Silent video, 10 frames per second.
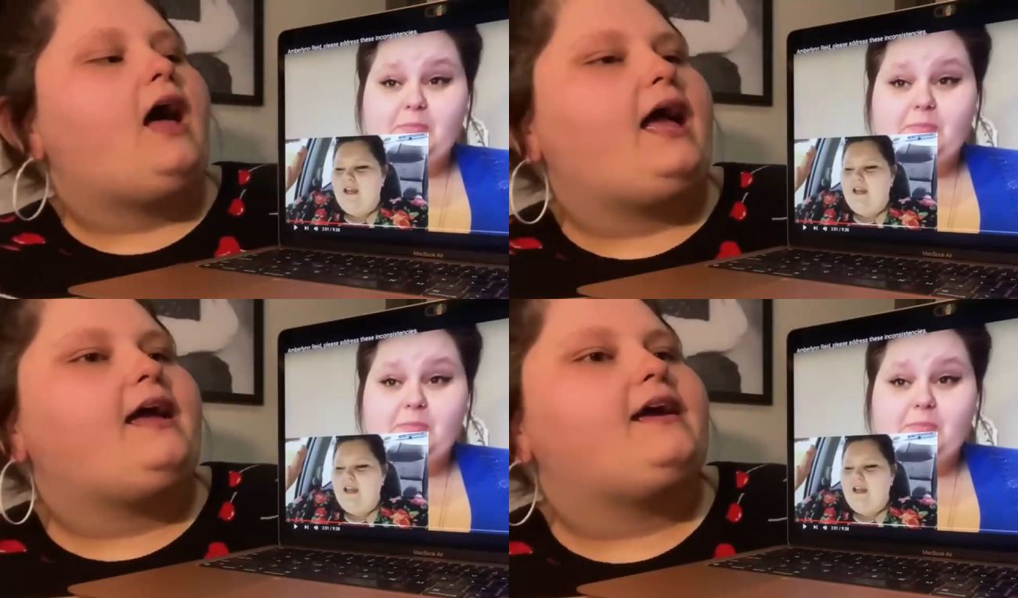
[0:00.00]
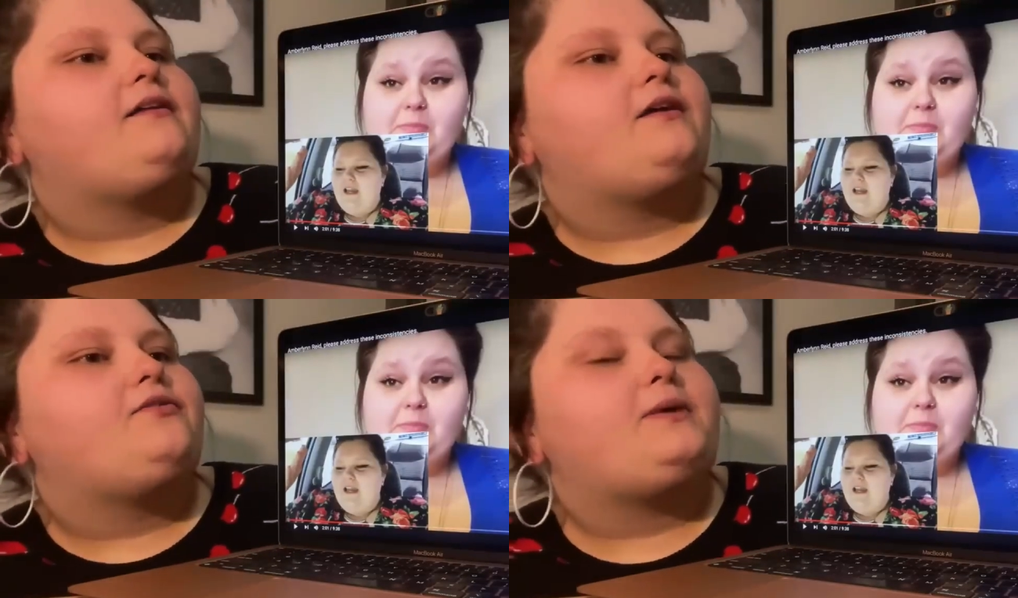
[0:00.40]
Speaker 1: and
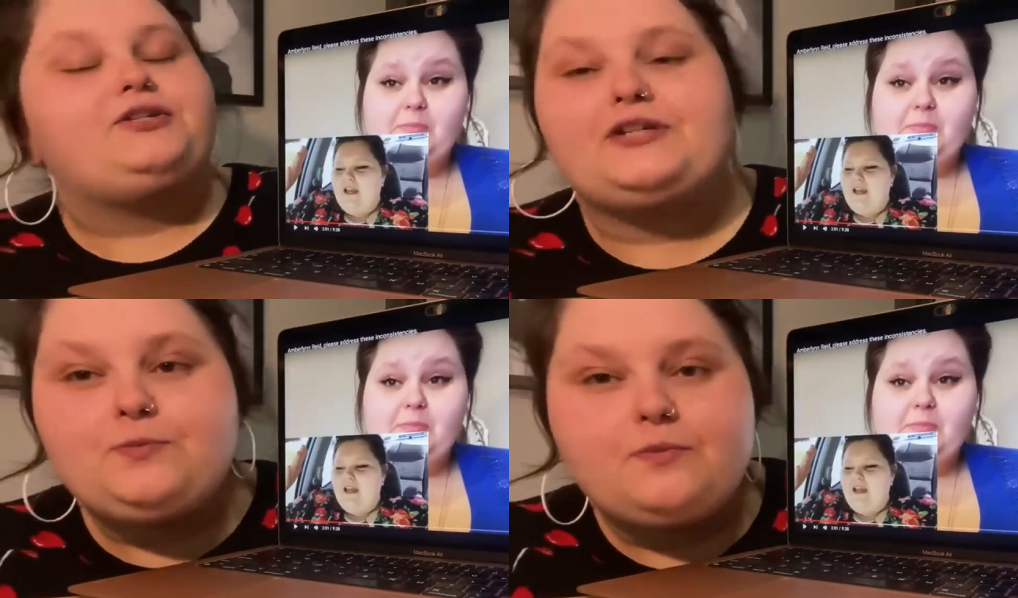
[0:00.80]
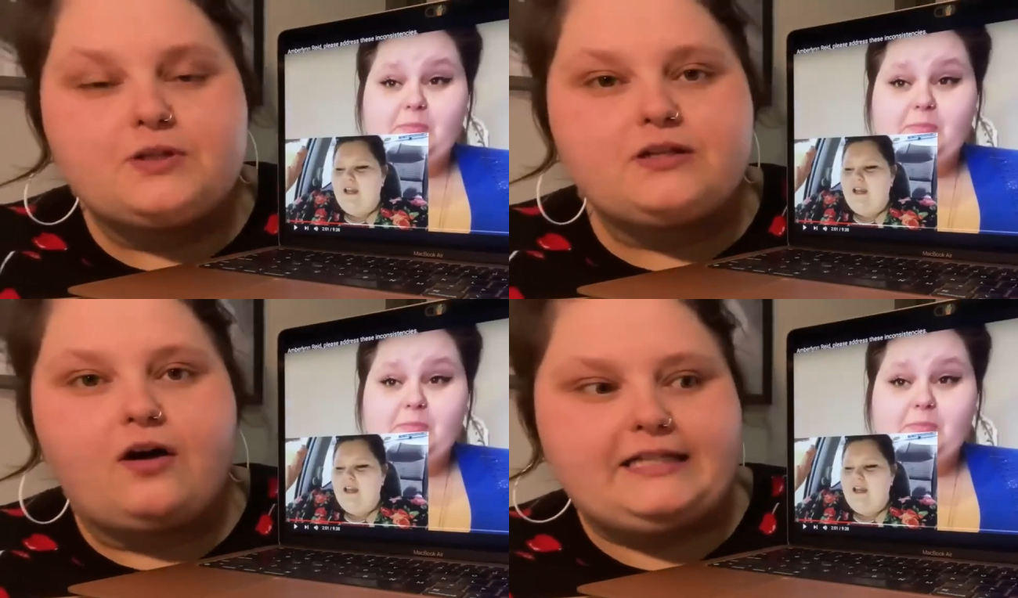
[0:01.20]
the waitress was
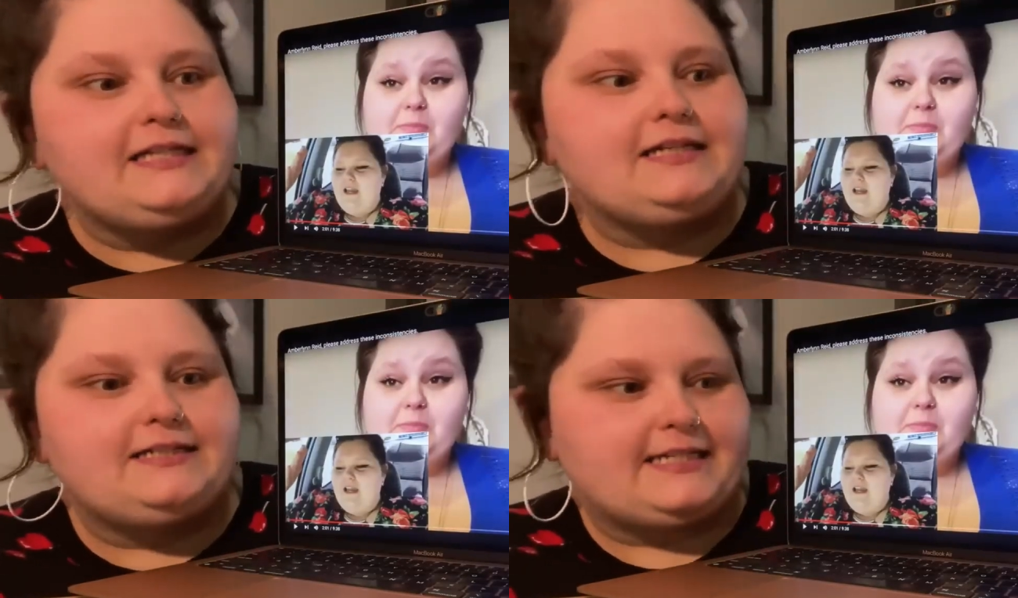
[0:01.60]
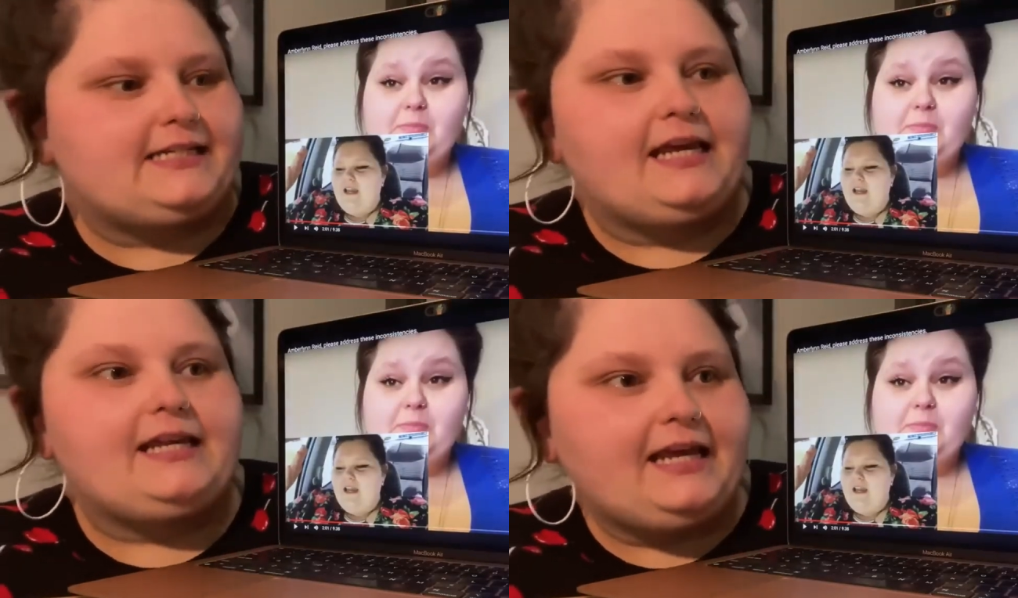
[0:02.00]
calling
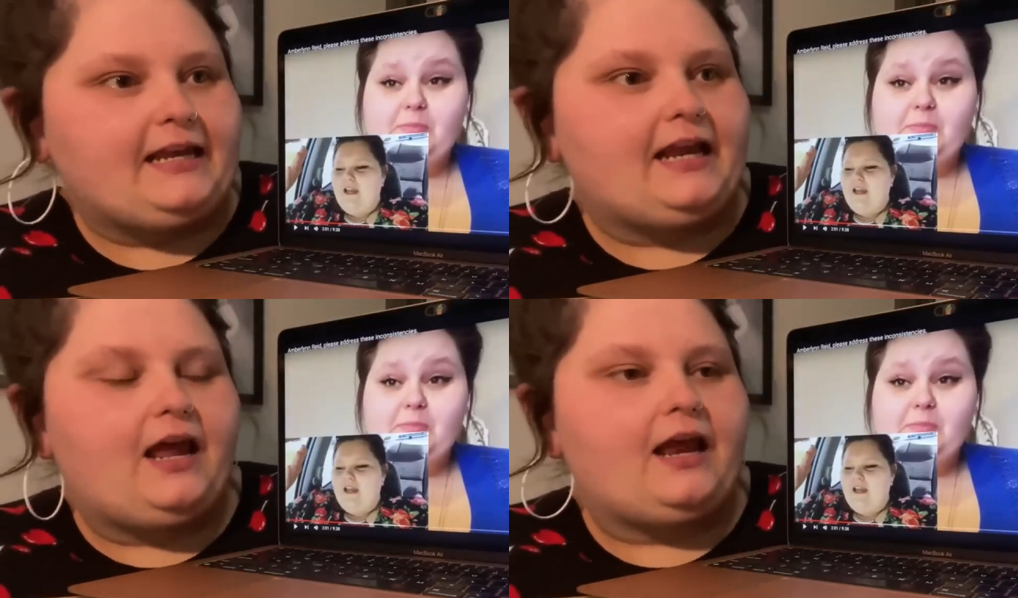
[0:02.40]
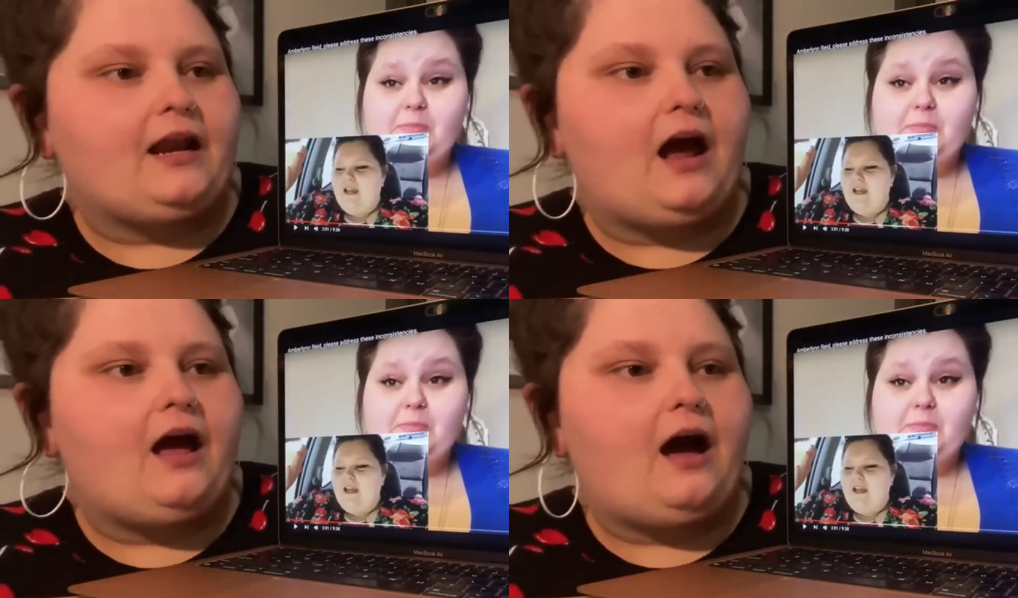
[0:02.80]
Destiny an it, and
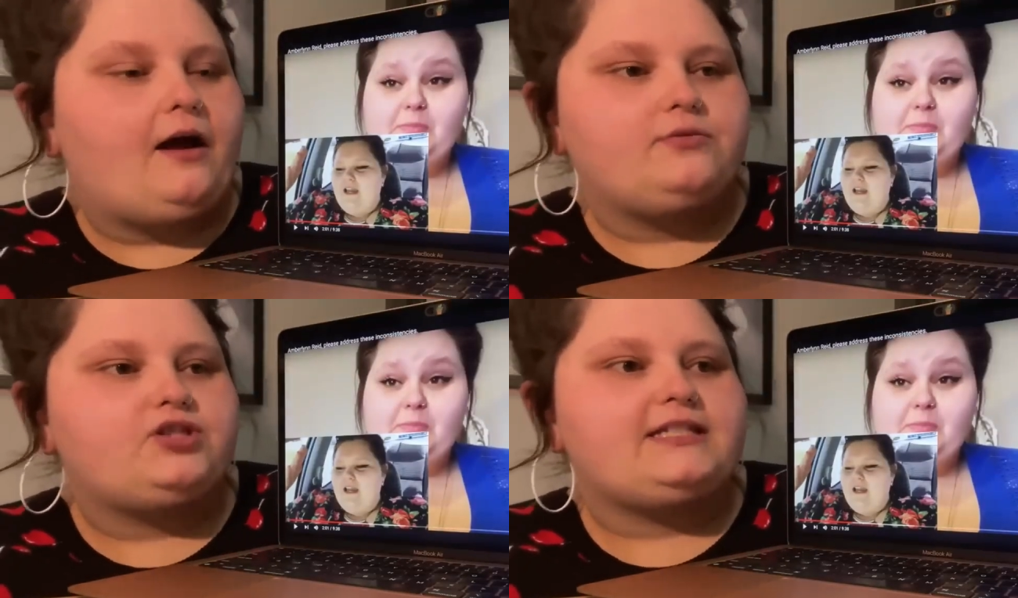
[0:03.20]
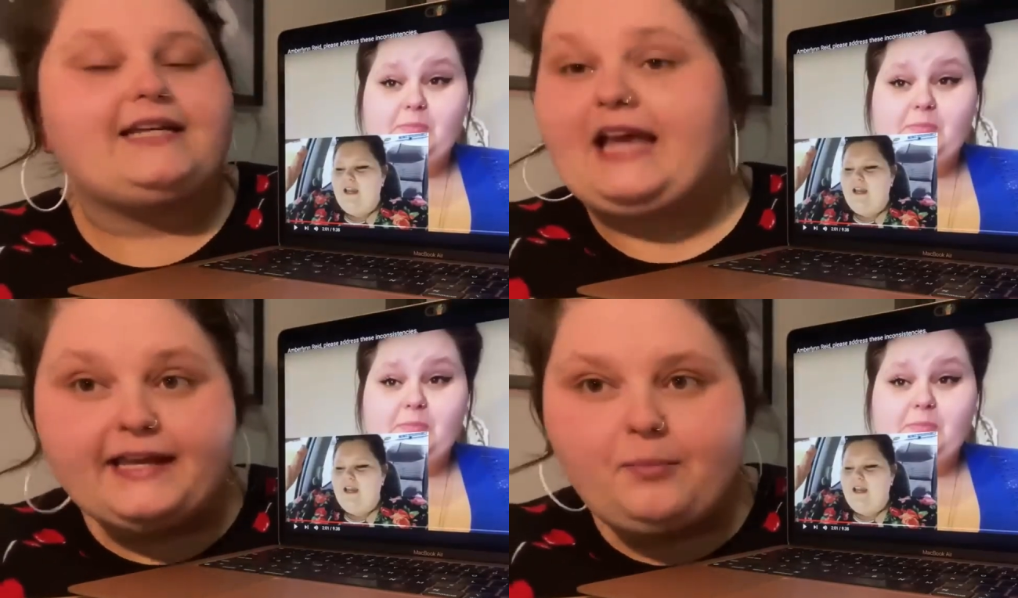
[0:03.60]
I was just like
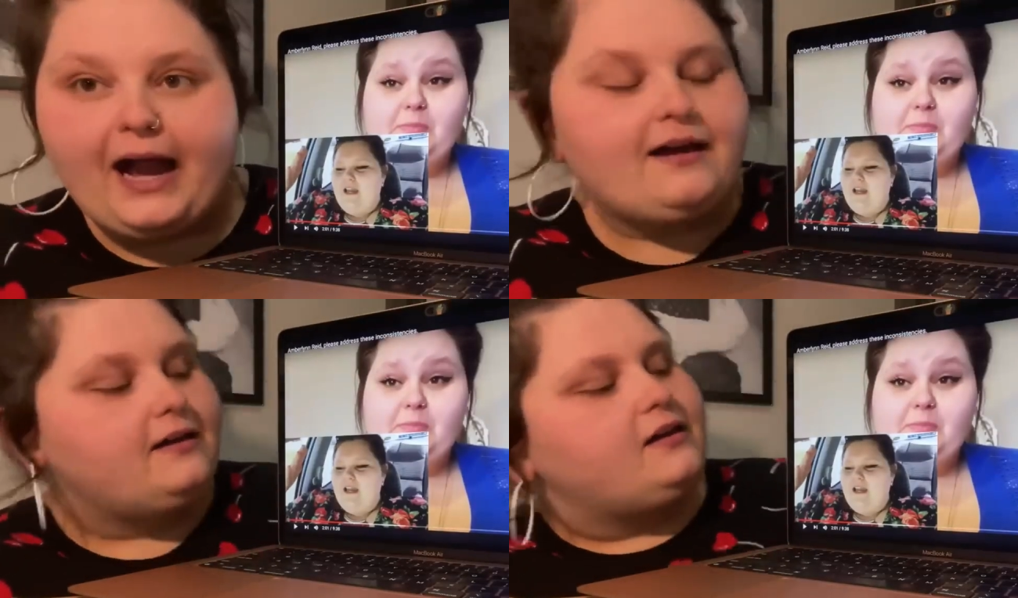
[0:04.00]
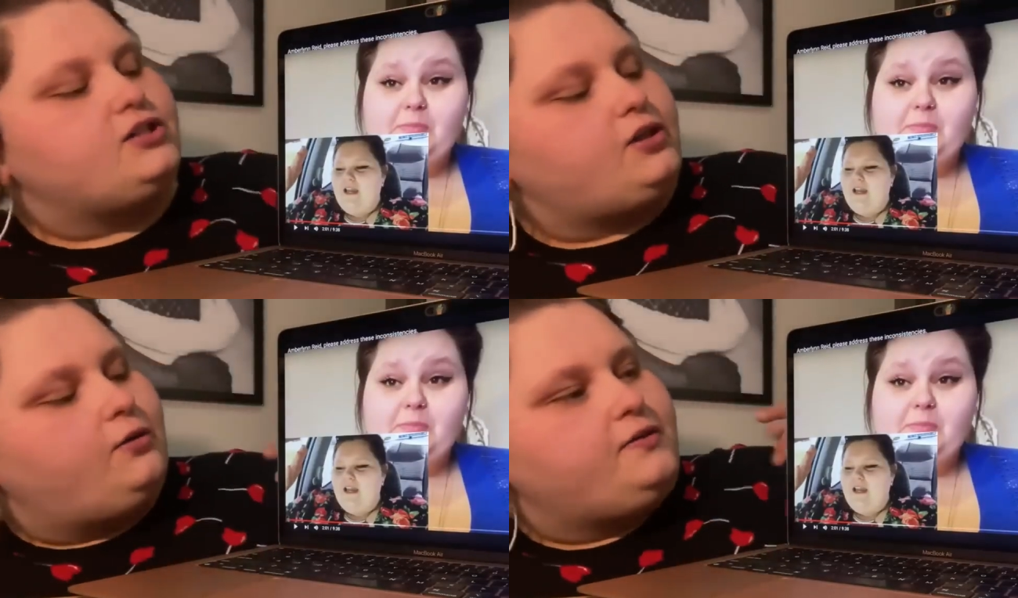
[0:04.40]
taken aback.
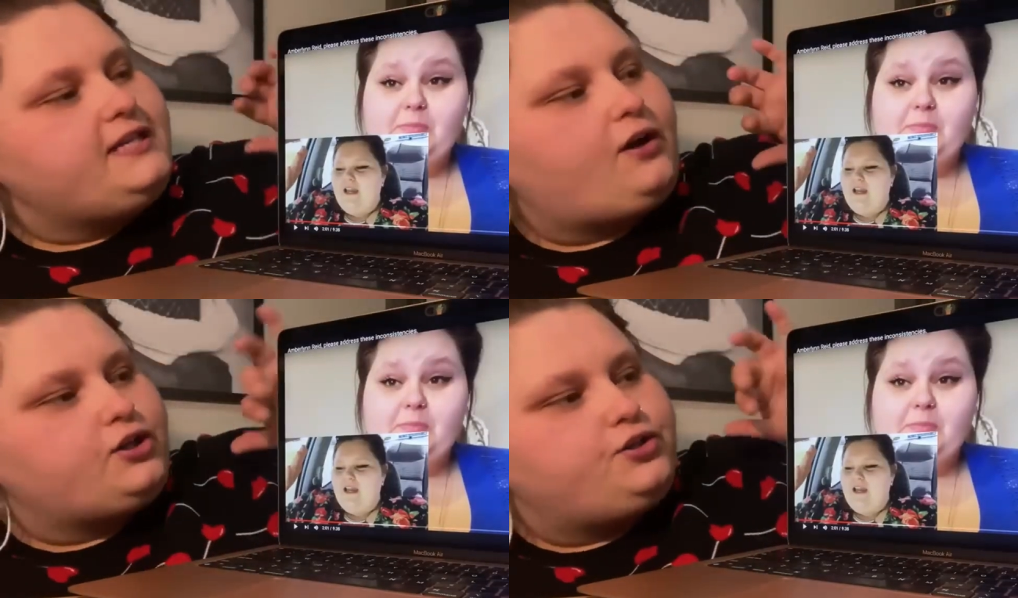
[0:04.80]
So these are